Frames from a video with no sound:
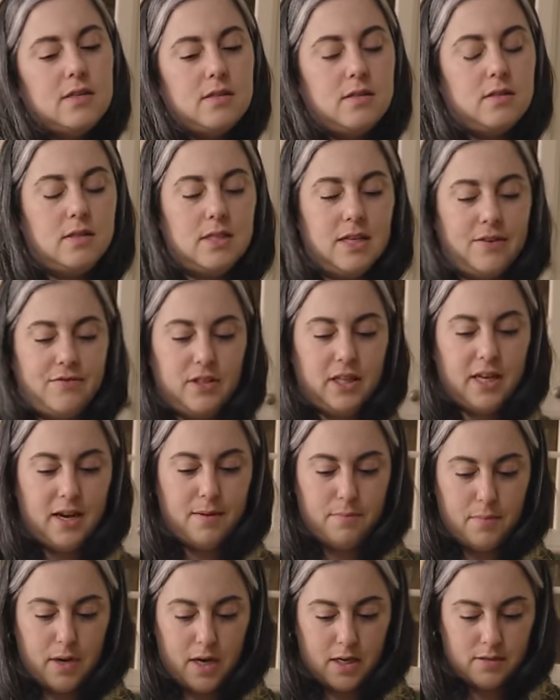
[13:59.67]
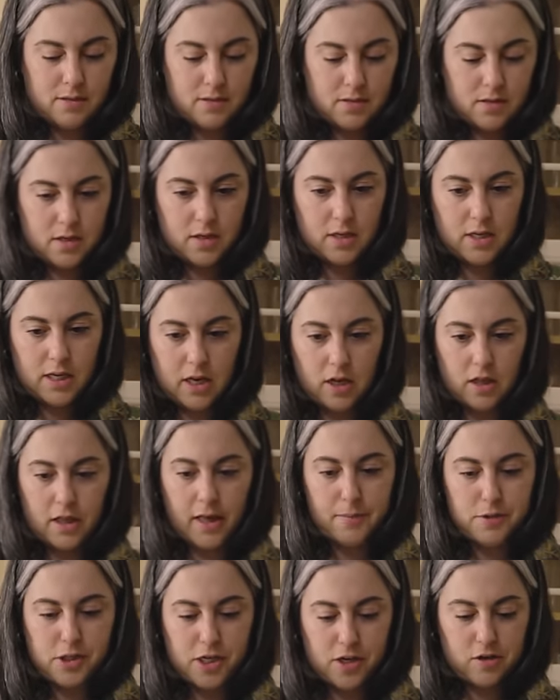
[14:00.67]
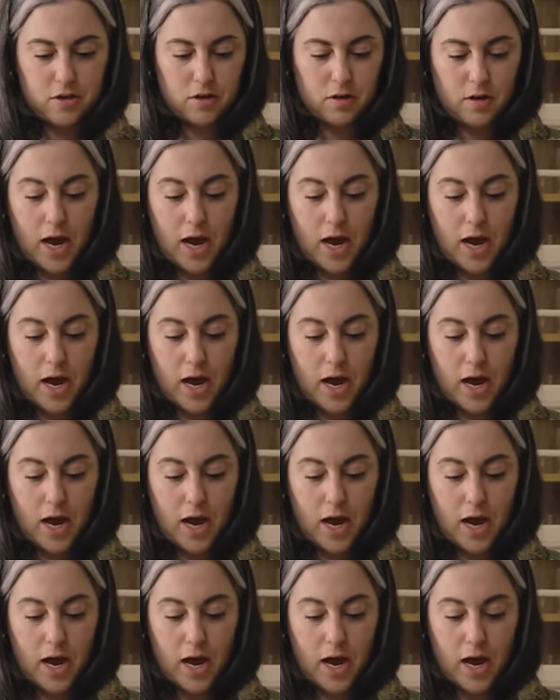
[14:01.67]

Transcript: is definitely a must in clam chowder.